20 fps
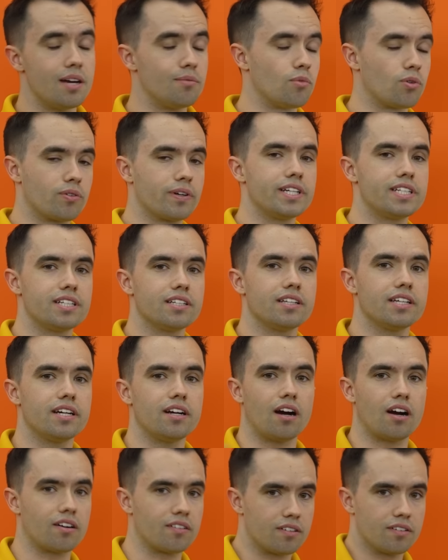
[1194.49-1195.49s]
More
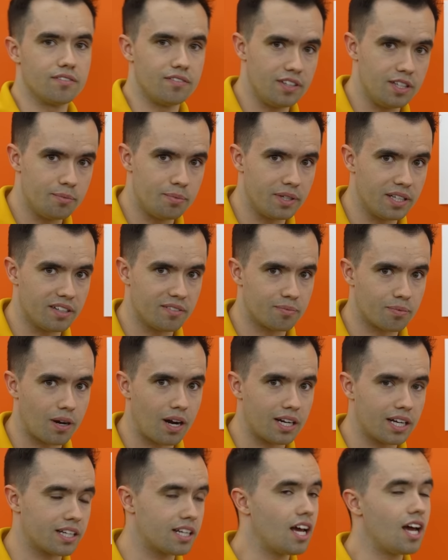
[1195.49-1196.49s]
recently, our VP of
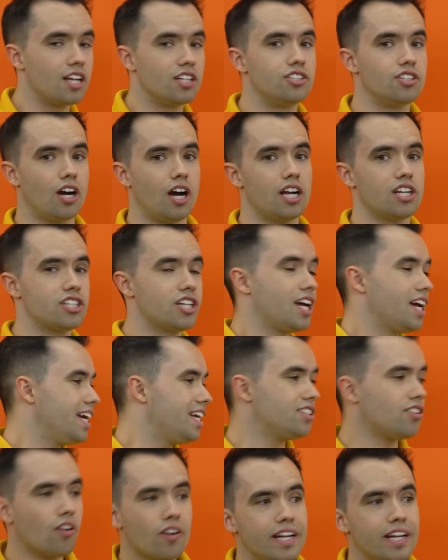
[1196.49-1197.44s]
product, Josh, he's